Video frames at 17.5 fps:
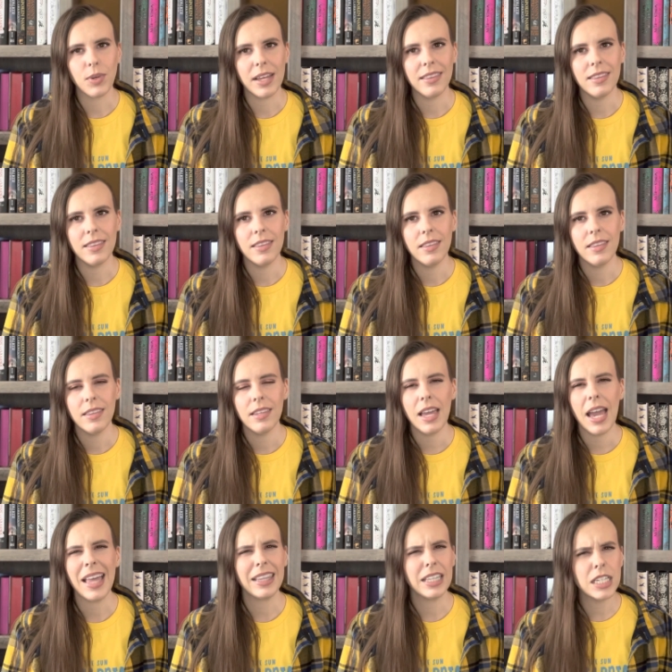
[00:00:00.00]
read
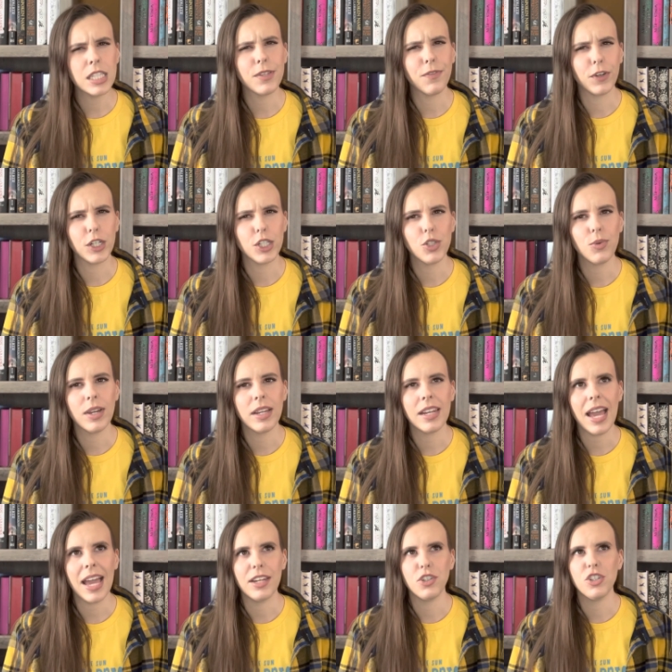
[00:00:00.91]
at least the first
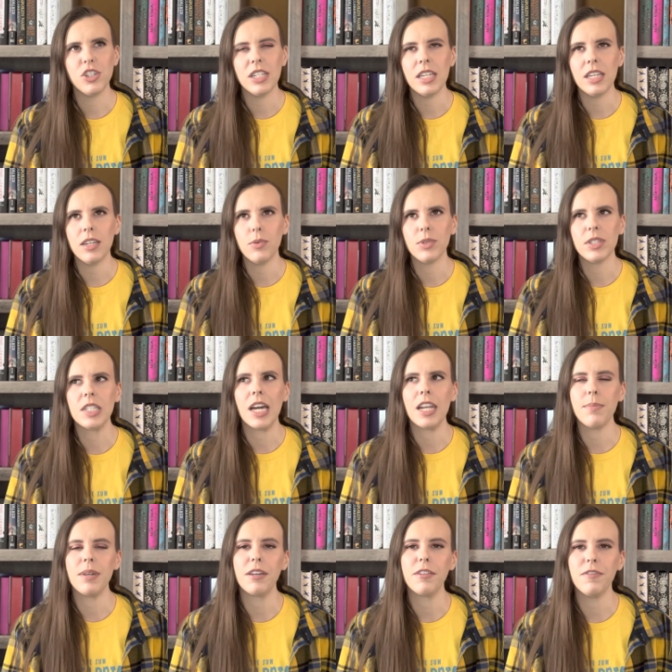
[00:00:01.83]
one, and she was
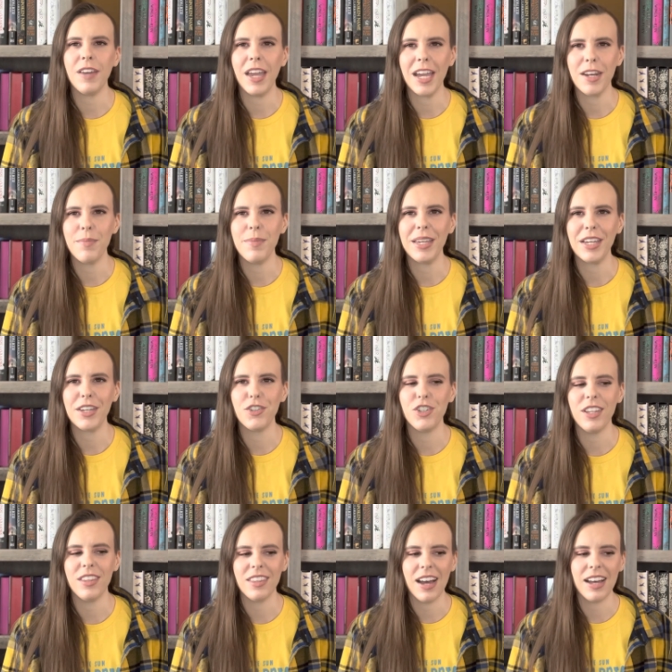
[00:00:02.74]
not a big fan, because
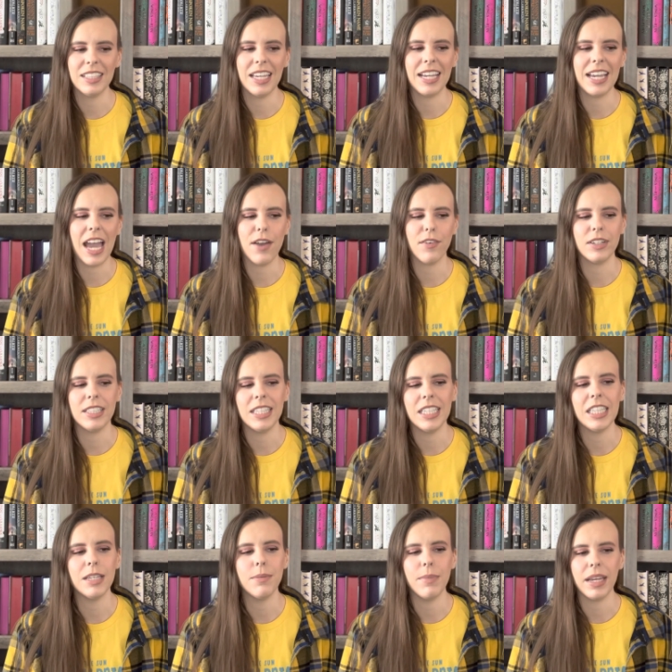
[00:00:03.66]
she thought like
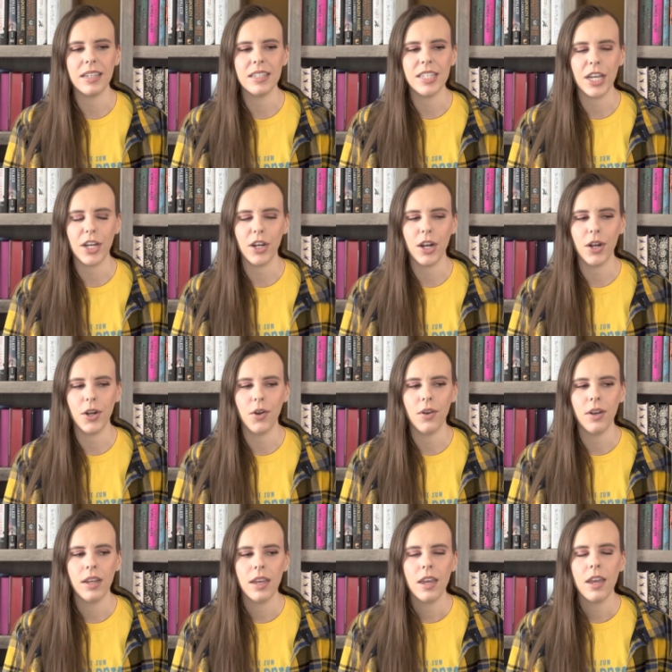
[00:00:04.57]
everything that made
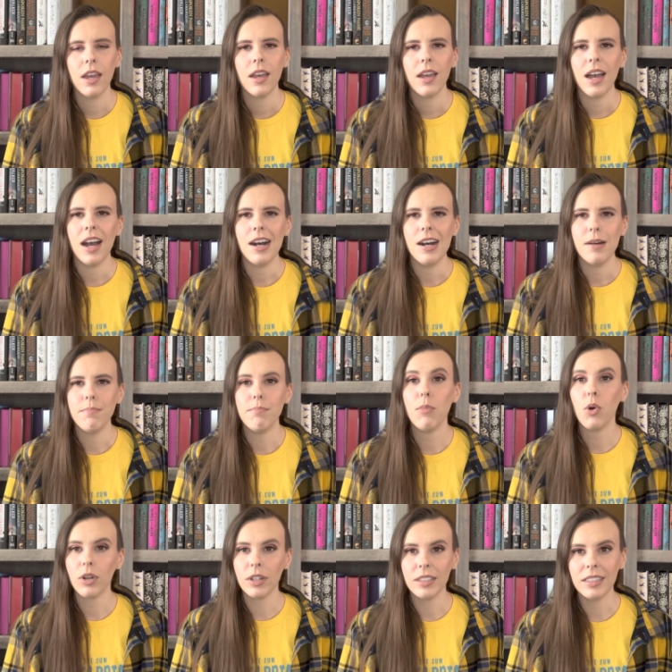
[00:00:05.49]
Darrow
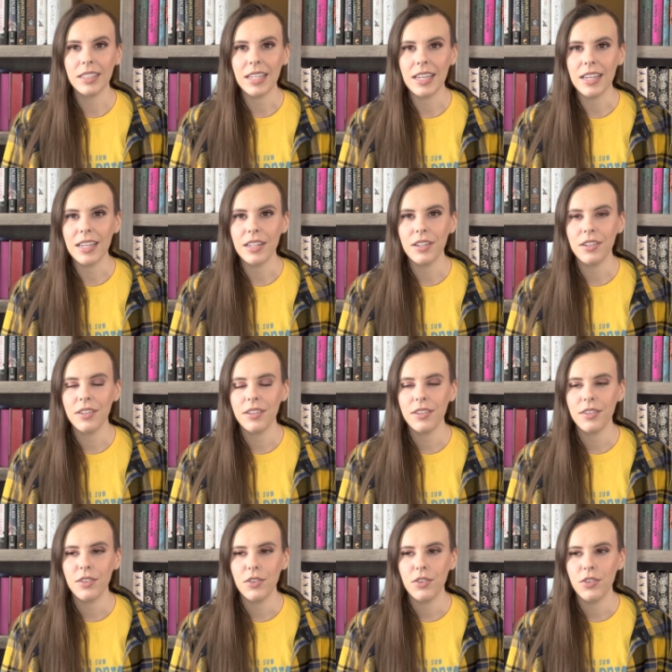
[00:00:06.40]
morally
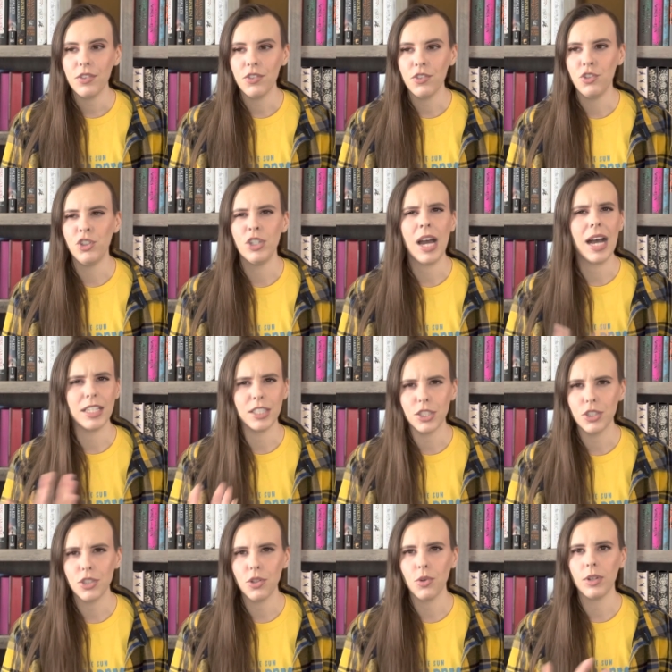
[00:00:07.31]

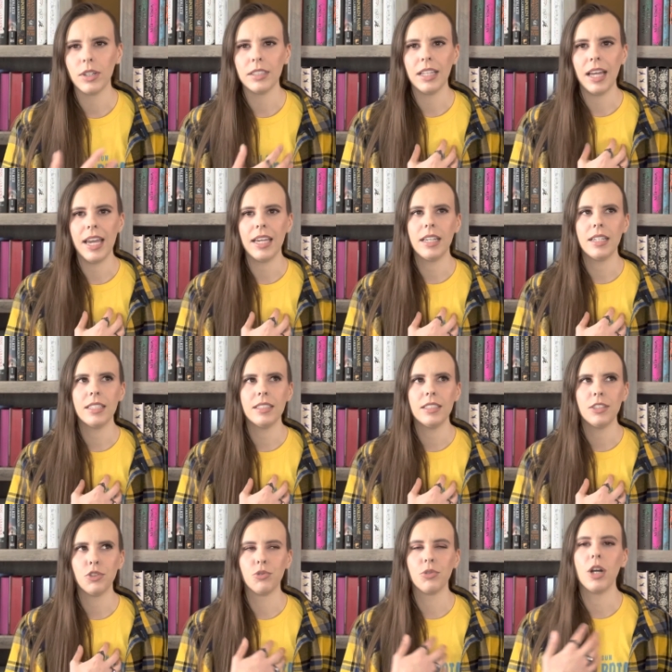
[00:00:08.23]
just, or like
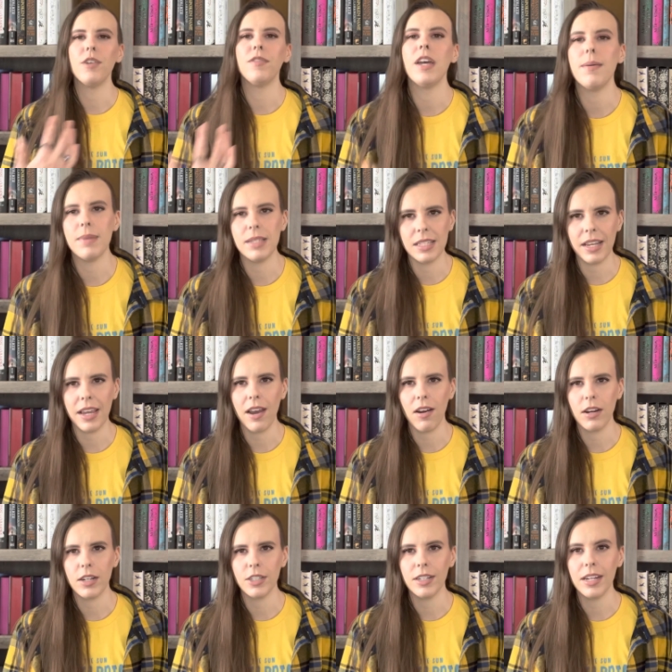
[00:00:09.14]
drove him as a
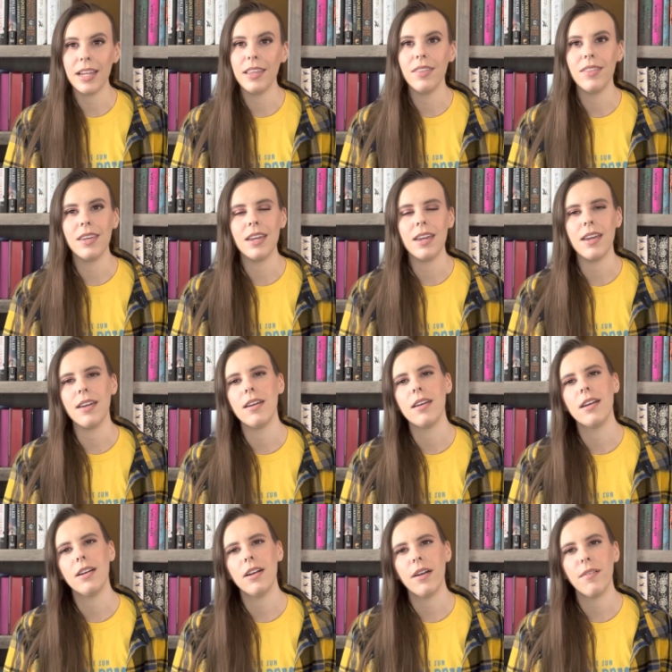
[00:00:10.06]
character in
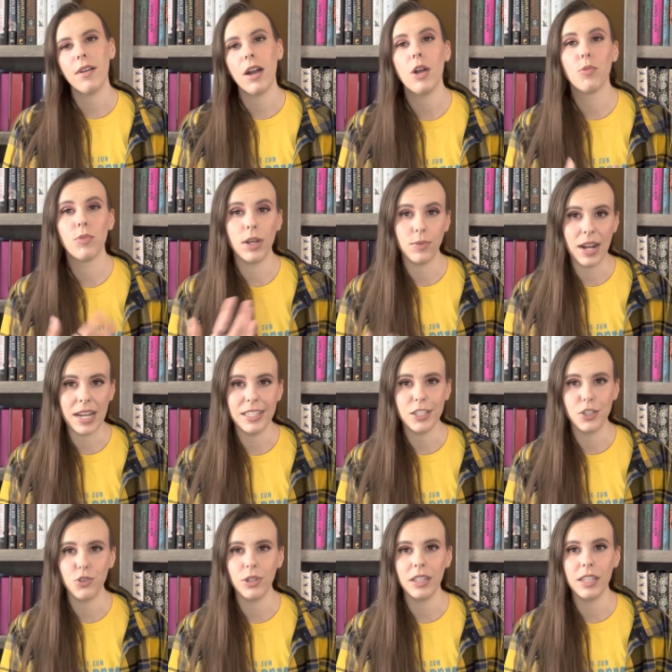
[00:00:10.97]
the Red
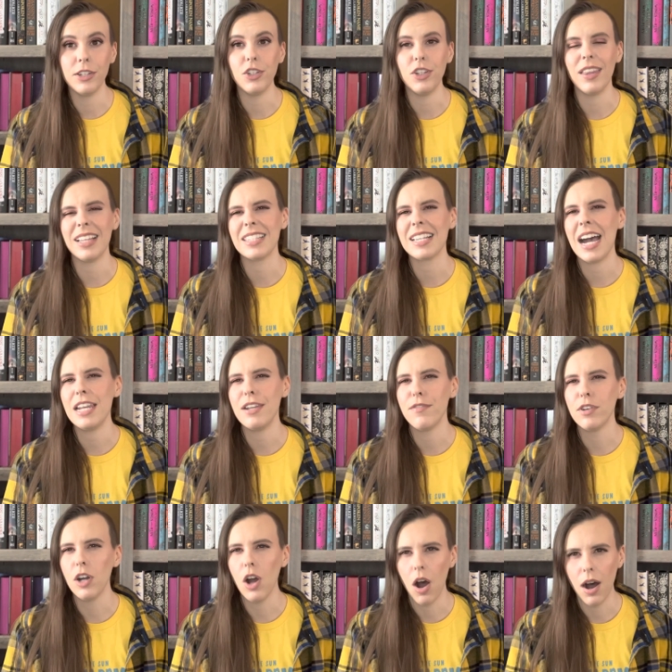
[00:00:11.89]
Rising trilogy, that's kind
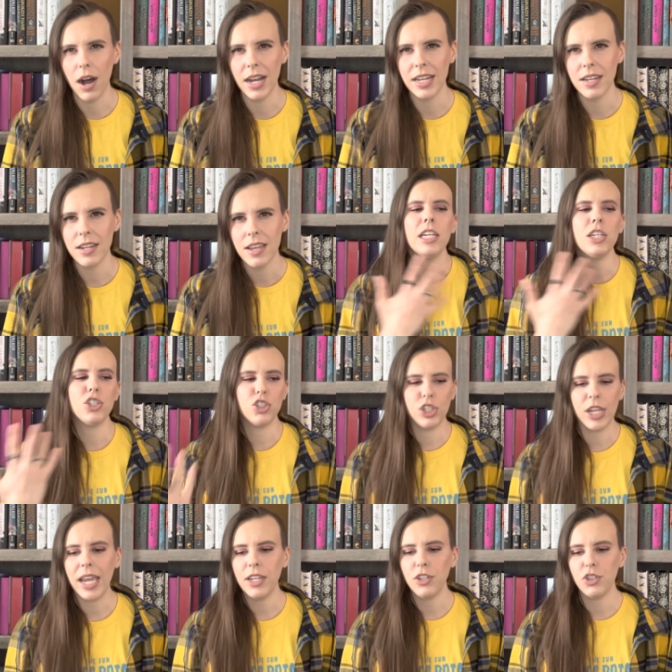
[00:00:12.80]
of gone. He's
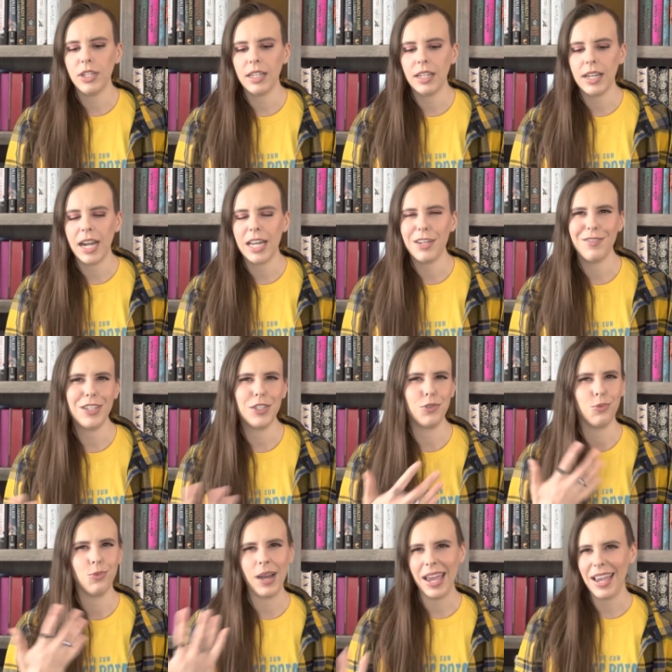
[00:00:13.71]
changing kind of
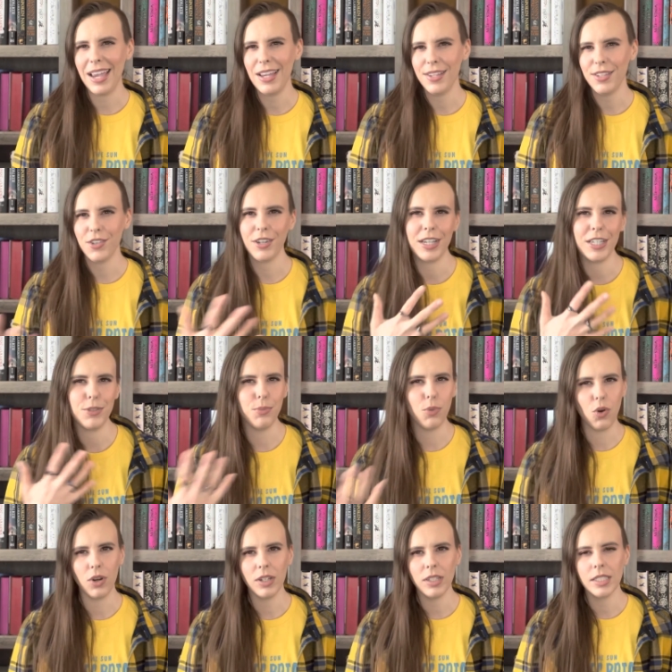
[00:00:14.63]
his ways or his
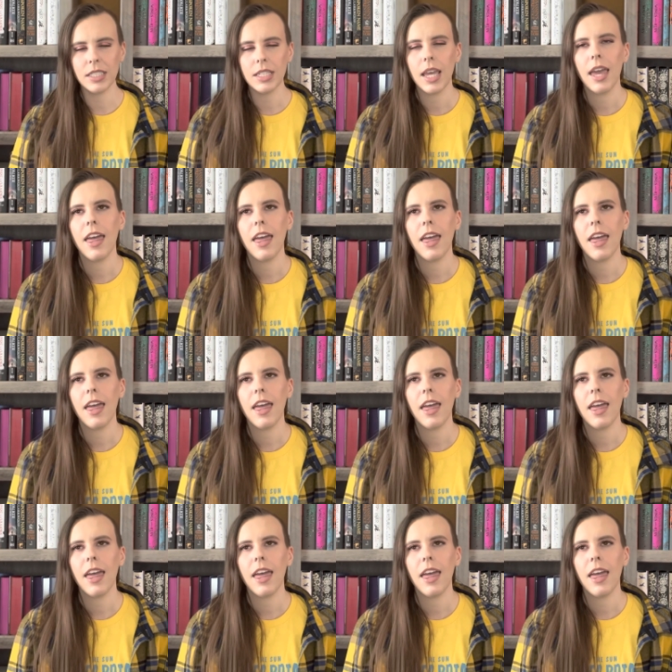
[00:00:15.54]
morals.